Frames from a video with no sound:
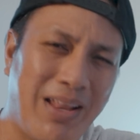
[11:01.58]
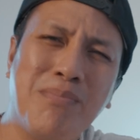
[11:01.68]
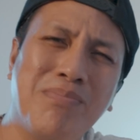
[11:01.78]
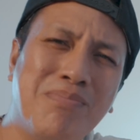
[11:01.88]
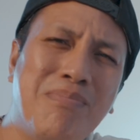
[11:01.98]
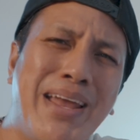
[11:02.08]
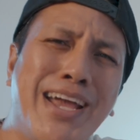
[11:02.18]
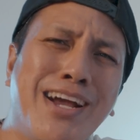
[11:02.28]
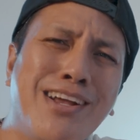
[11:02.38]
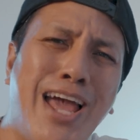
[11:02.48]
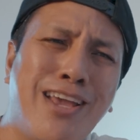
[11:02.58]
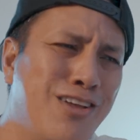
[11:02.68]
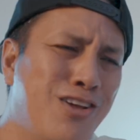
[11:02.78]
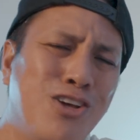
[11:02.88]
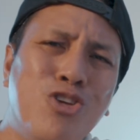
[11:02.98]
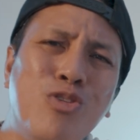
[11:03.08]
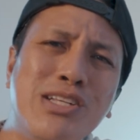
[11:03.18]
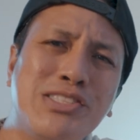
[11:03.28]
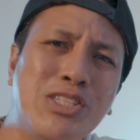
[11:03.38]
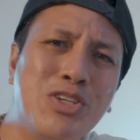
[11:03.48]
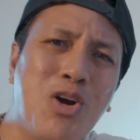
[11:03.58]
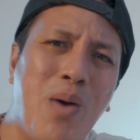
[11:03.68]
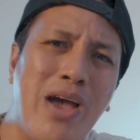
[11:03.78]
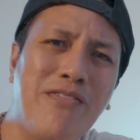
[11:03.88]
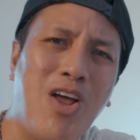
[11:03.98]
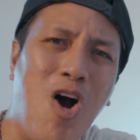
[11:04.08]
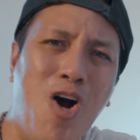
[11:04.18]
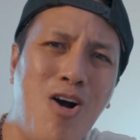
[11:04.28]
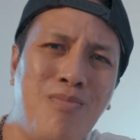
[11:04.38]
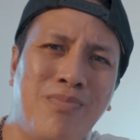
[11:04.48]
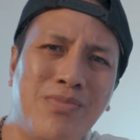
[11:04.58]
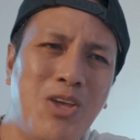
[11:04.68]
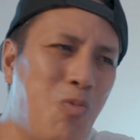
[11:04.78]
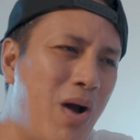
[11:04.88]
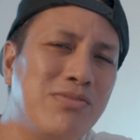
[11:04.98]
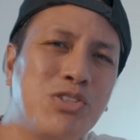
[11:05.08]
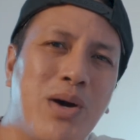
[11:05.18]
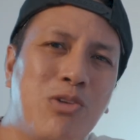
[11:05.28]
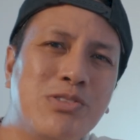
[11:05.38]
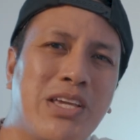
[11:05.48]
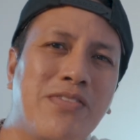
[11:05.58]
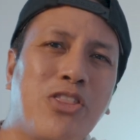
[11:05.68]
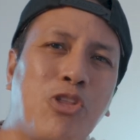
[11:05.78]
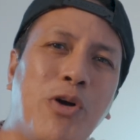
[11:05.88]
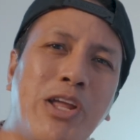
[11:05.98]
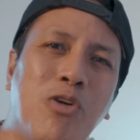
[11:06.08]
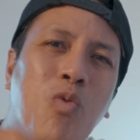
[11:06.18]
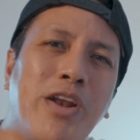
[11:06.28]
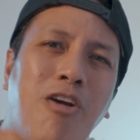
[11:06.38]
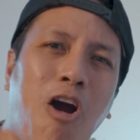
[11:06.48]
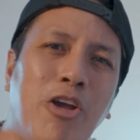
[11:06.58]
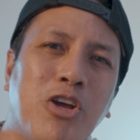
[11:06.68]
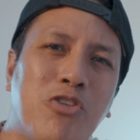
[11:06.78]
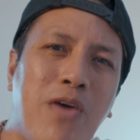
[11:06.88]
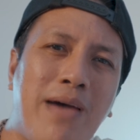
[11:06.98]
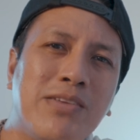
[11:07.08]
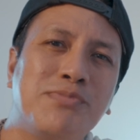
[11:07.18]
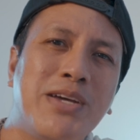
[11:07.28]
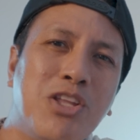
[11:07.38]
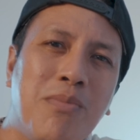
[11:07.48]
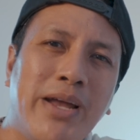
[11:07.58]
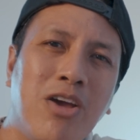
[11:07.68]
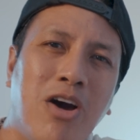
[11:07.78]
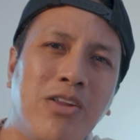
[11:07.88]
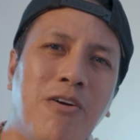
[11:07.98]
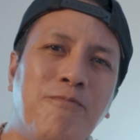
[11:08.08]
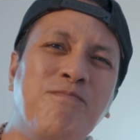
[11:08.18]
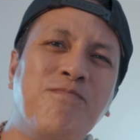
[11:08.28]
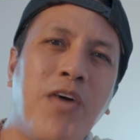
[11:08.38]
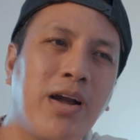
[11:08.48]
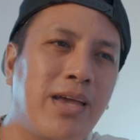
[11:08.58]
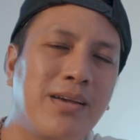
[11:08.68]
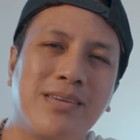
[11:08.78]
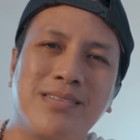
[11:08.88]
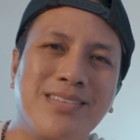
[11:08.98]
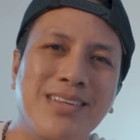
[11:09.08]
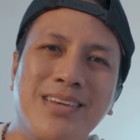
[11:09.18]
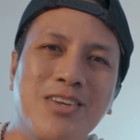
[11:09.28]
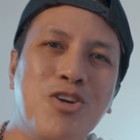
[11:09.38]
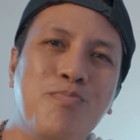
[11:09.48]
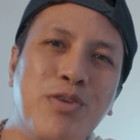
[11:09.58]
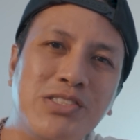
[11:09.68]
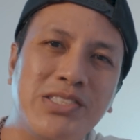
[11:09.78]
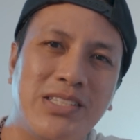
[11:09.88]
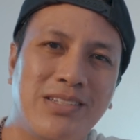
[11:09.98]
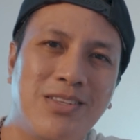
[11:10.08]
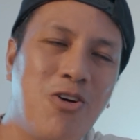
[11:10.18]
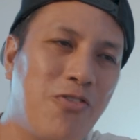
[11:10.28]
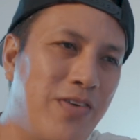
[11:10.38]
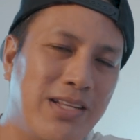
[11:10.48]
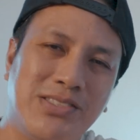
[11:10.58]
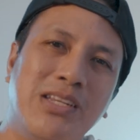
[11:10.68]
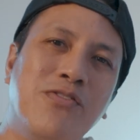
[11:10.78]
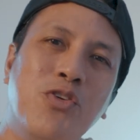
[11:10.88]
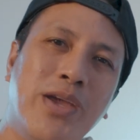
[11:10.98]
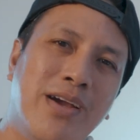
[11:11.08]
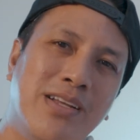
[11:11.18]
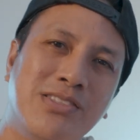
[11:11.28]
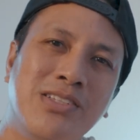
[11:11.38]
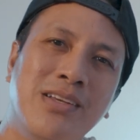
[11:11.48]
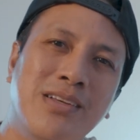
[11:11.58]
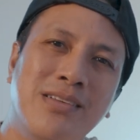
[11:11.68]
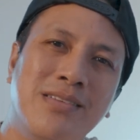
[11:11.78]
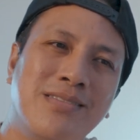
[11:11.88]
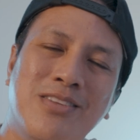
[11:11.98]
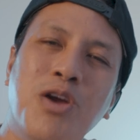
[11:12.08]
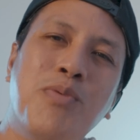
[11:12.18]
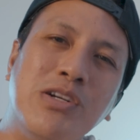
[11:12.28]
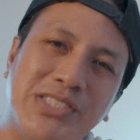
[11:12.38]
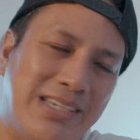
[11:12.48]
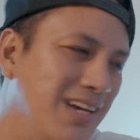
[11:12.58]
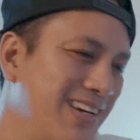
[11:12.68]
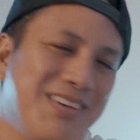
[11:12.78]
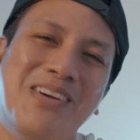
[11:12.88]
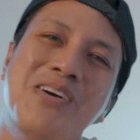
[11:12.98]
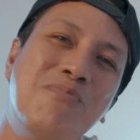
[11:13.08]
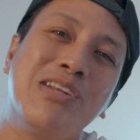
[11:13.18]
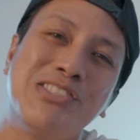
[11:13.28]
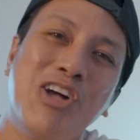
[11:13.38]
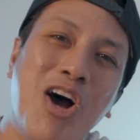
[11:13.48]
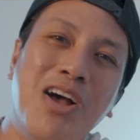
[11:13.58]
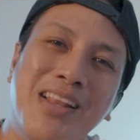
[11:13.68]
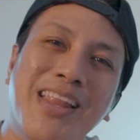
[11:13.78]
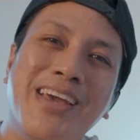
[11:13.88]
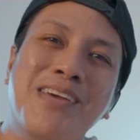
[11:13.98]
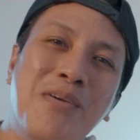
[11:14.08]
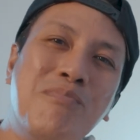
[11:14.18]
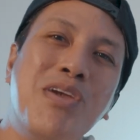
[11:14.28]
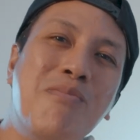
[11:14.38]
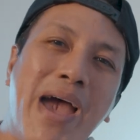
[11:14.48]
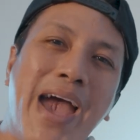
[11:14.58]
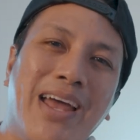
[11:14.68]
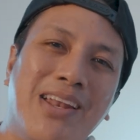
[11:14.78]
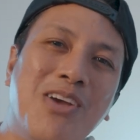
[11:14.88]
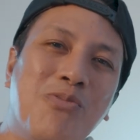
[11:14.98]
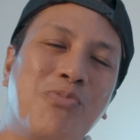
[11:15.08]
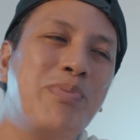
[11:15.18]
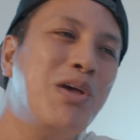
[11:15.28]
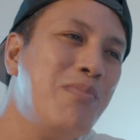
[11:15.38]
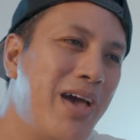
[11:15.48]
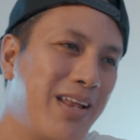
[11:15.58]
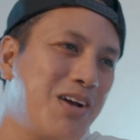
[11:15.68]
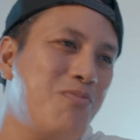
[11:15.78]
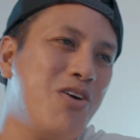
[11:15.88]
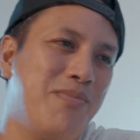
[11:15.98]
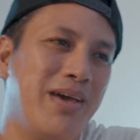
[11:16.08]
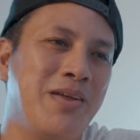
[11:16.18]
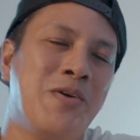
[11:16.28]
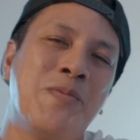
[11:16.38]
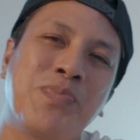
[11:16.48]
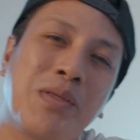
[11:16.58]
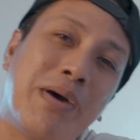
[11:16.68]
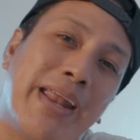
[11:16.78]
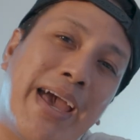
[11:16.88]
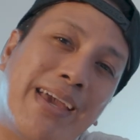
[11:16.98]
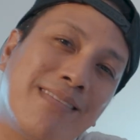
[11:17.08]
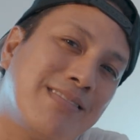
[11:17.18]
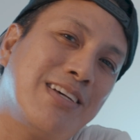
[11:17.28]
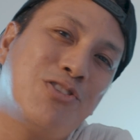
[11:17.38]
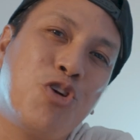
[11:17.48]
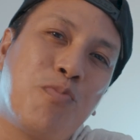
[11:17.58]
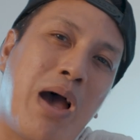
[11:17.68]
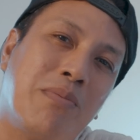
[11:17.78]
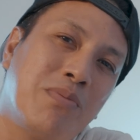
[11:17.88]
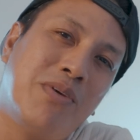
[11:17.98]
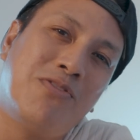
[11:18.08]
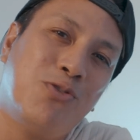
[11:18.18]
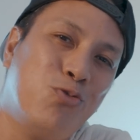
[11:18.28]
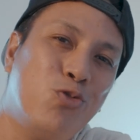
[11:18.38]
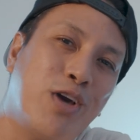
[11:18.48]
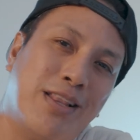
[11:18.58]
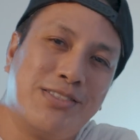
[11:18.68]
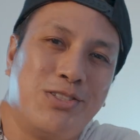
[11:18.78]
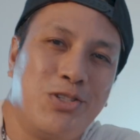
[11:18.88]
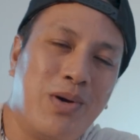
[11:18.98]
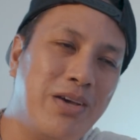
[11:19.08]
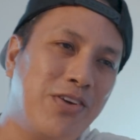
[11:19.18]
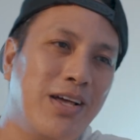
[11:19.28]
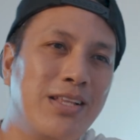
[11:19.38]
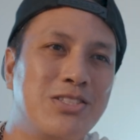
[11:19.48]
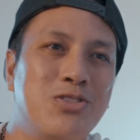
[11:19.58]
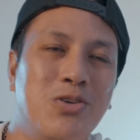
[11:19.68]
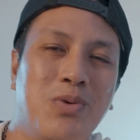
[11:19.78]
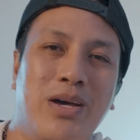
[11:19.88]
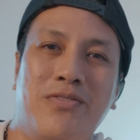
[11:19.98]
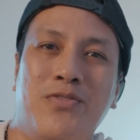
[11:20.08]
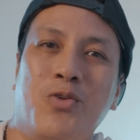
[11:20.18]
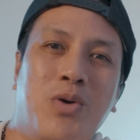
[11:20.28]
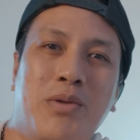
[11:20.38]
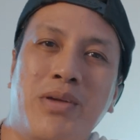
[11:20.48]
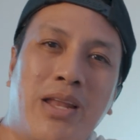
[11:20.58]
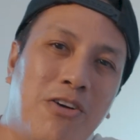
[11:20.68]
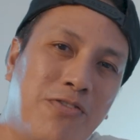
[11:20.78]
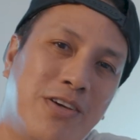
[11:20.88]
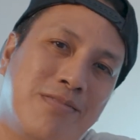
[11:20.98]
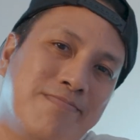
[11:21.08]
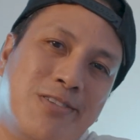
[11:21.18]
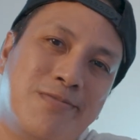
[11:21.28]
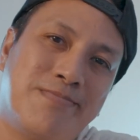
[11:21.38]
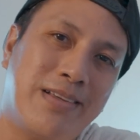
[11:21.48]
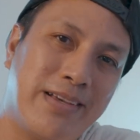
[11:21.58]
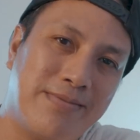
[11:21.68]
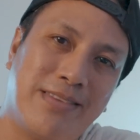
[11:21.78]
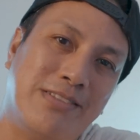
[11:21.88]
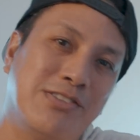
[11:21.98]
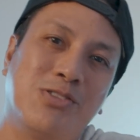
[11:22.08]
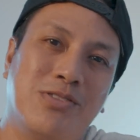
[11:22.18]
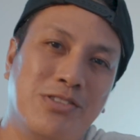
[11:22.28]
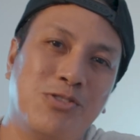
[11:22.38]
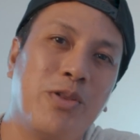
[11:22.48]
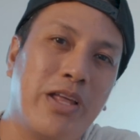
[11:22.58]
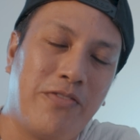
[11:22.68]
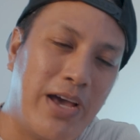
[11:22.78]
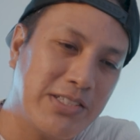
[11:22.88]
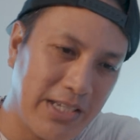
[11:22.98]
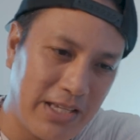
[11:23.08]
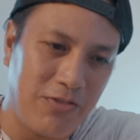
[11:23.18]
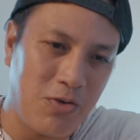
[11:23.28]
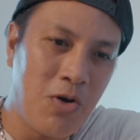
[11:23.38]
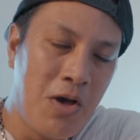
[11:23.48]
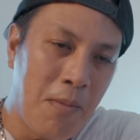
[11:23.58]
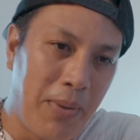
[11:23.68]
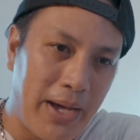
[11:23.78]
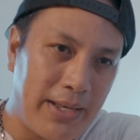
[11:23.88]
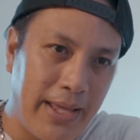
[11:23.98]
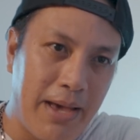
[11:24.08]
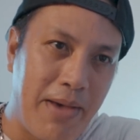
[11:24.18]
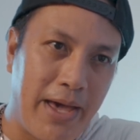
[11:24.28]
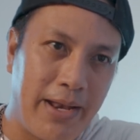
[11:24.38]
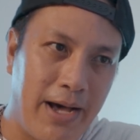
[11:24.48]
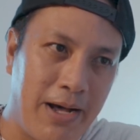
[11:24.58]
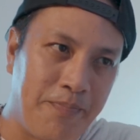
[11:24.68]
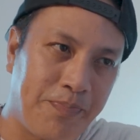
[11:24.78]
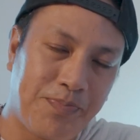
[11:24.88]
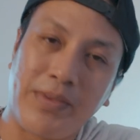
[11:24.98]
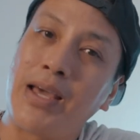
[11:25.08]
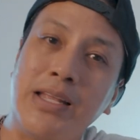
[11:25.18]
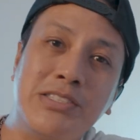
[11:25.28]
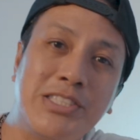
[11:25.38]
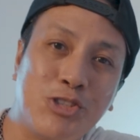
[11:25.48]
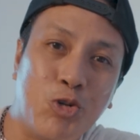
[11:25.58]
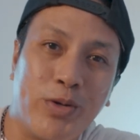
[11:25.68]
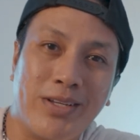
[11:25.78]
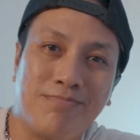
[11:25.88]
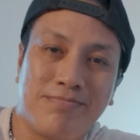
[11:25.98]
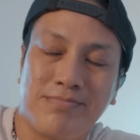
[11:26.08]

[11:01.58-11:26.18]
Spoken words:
like, my nigga, like, you listen to your wife at home? Your wife's the one who's giving authority on what car you can drive and spend your money on? You're pussy, no offense. And if you hear this, you're pussy. But it's hard, like, be a man, be a man, come on, man. But hey, that's your problem. If you gotta listen to your wife, you gotta listen to your wife. You don't wanna be an alpha? Well, this is the only advice I can give you. But yeah, man, at least he's doing it.